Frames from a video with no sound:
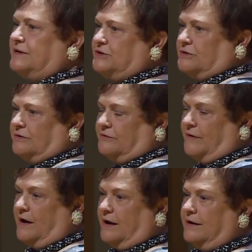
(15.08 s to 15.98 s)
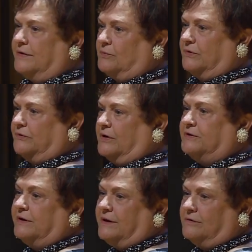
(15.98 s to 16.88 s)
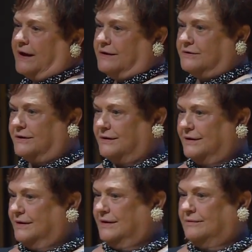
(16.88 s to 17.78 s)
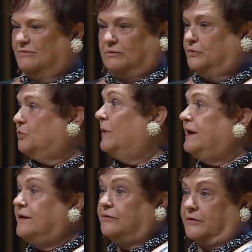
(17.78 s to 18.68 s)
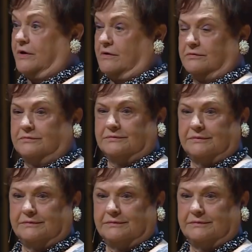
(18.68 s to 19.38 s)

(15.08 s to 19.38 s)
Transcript: of a digital divide that was articulated twenty years ago